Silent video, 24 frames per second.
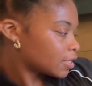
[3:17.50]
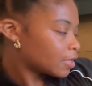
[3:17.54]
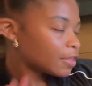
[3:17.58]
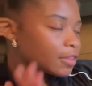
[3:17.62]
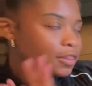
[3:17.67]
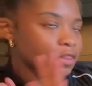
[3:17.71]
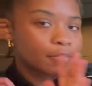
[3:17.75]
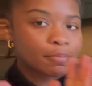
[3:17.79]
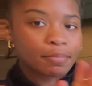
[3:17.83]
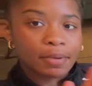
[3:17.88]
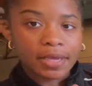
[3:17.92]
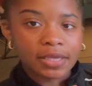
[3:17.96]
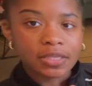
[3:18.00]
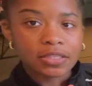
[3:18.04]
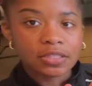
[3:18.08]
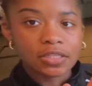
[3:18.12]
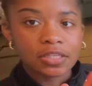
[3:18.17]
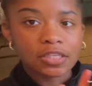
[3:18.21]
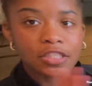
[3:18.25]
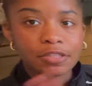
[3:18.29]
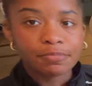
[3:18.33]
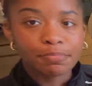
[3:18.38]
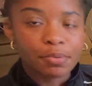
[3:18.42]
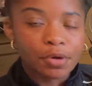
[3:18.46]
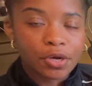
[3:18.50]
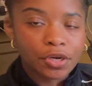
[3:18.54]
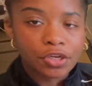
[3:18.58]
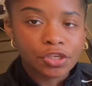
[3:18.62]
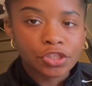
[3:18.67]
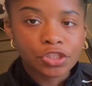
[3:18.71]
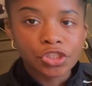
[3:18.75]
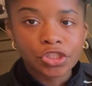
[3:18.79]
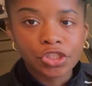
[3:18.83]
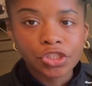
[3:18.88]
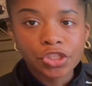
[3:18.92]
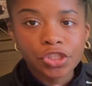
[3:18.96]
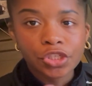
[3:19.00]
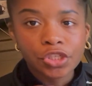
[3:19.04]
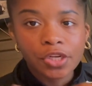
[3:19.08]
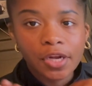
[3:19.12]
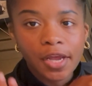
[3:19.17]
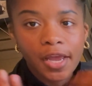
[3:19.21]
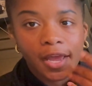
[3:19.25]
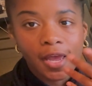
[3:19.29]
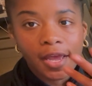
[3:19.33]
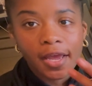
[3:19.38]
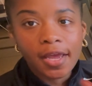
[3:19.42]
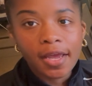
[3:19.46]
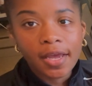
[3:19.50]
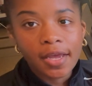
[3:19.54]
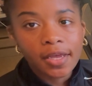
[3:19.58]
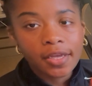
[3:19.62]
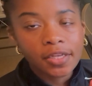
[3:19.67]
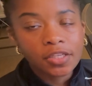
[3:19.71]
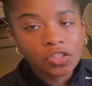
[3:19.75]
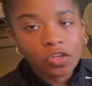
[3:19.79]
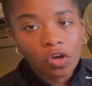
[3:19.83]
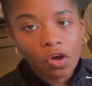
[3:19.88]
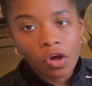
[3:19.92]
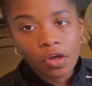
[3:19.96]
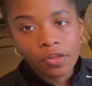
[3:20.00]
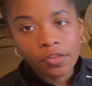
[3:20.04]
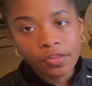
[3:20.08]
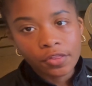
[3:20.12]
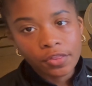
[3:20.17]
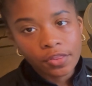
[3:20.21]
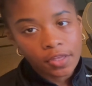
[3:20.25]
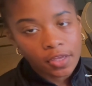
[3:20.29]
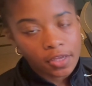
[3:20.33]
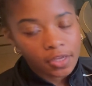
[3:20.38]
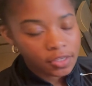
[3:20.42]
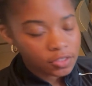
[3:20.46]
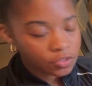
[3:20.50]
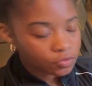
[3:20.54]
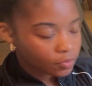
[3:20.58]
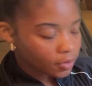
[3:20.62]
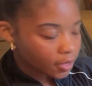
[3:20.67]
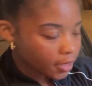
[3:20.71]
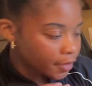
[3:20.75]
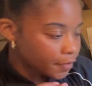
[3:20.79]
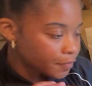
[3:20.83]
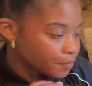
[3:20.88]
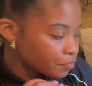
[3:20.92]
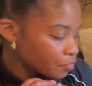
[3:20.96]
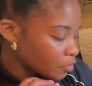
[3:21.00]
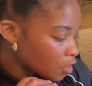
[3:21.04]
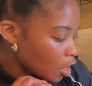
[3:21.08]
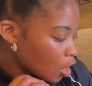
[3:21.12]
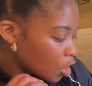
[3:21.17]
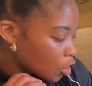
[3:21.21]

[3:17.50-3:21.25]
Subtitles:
The basics: butter, sugar, eggs, all the things, right?